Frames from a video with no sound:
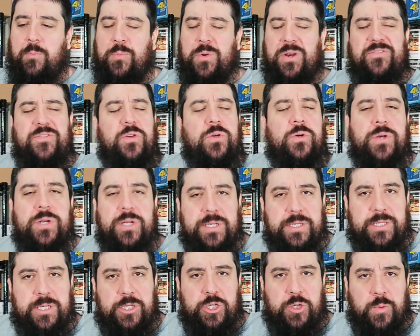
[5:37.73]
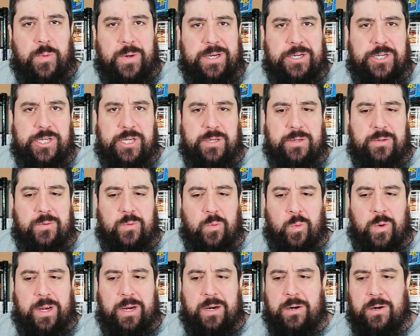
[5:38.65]
But if you're in a situation
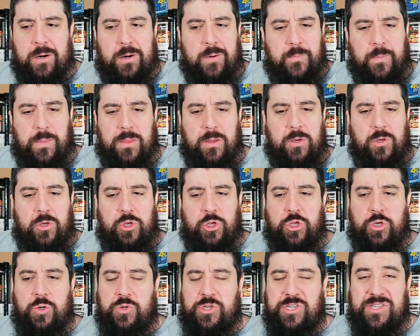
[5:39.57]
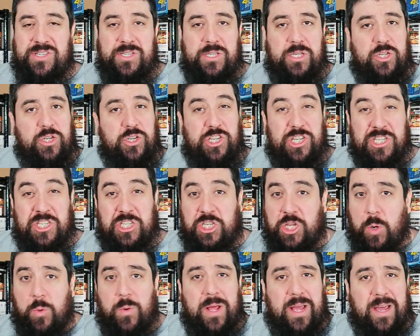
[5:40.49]
where you just
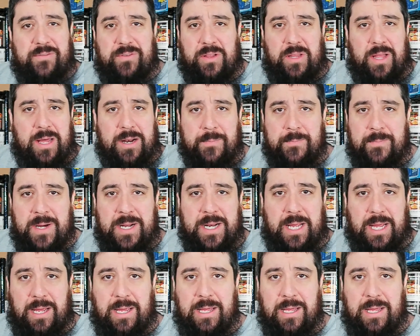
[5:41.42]
don't have a lot of money,